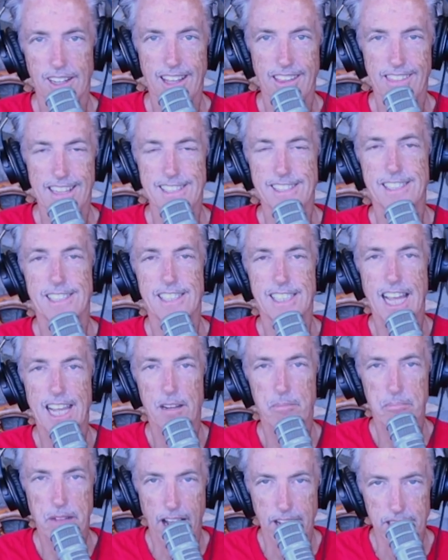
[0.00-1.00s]
the
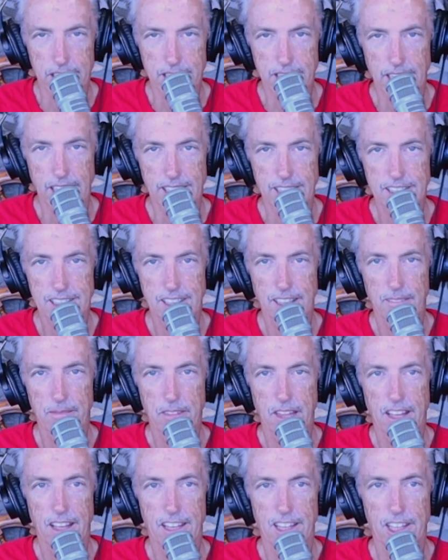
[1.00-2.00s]
state politics,
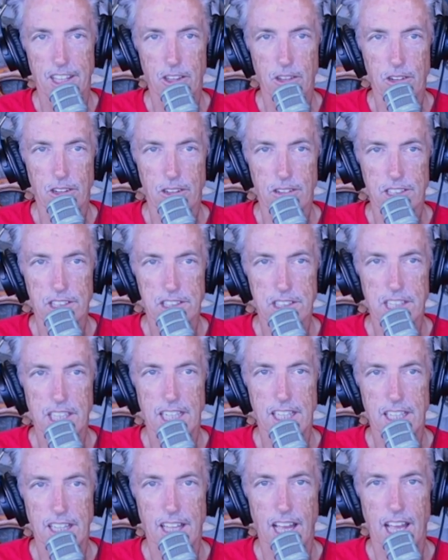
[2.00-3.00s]
you'll
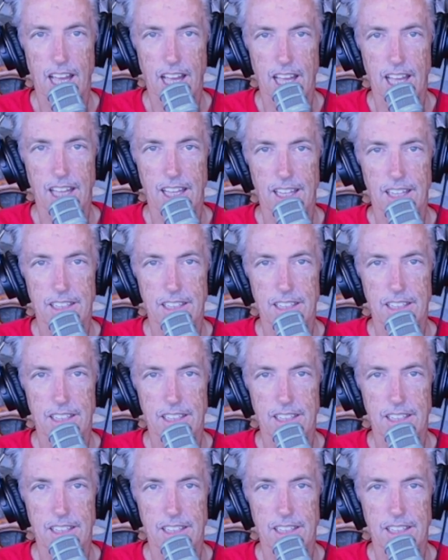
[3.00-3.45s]
see a